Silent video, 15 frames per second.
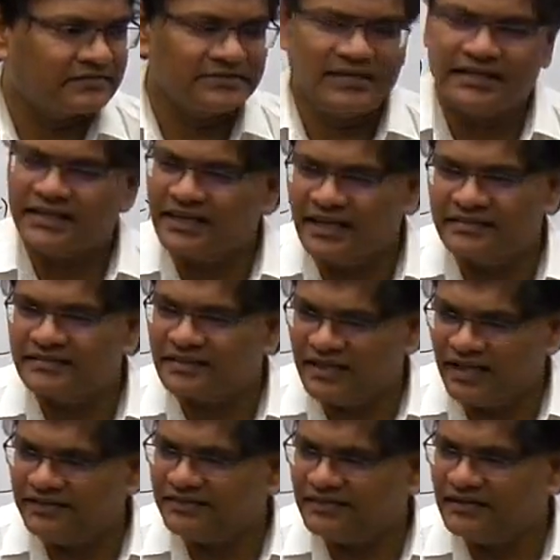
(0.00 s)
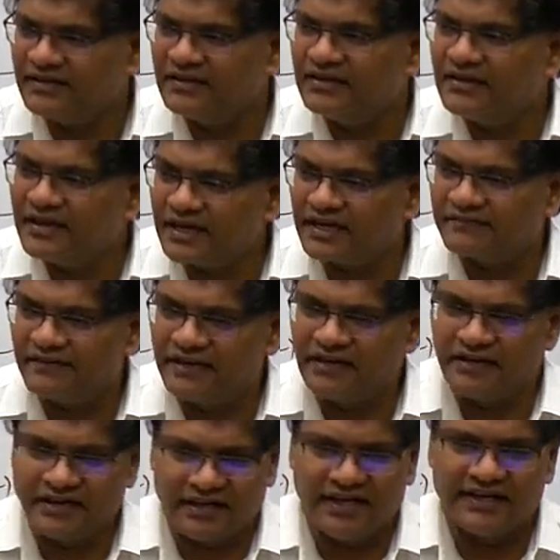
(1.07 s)
Nothing else is
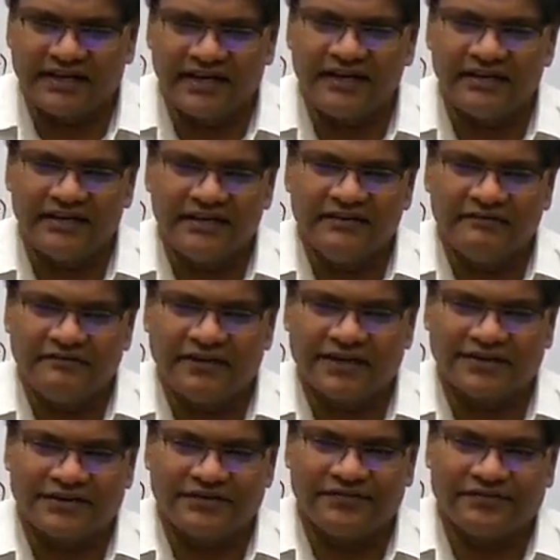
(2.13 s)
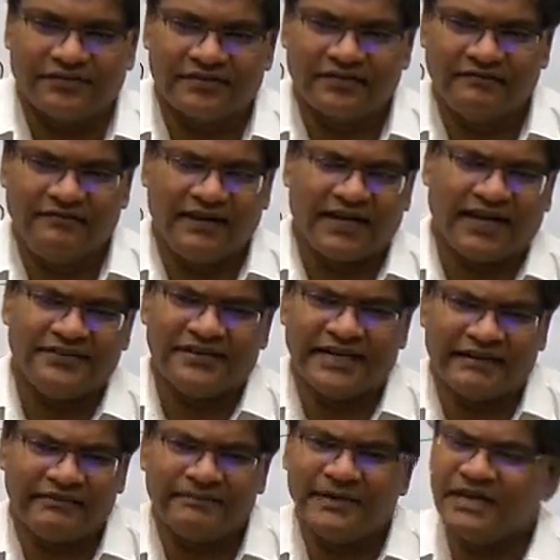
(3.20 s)
required, regulatory functions. Whereas the
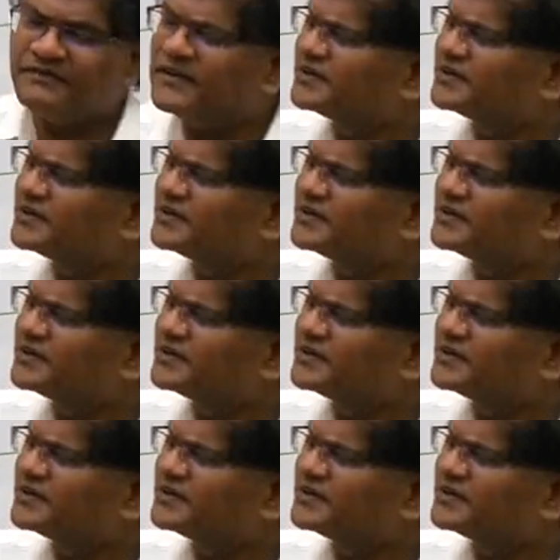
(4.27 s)
developmental